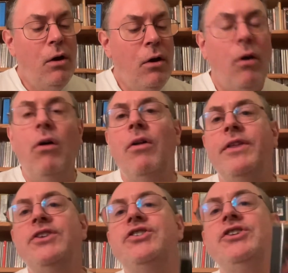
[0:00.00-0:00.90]
All
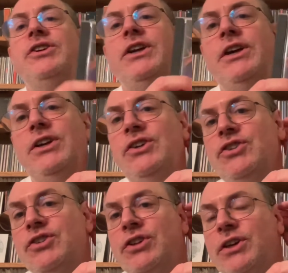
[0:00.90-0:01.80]
these
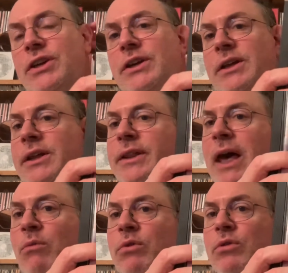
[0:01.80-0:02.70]
CDs that
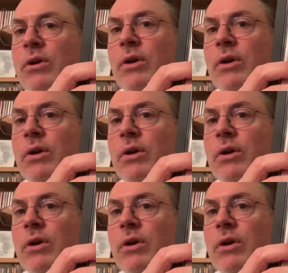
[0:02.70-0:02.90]
were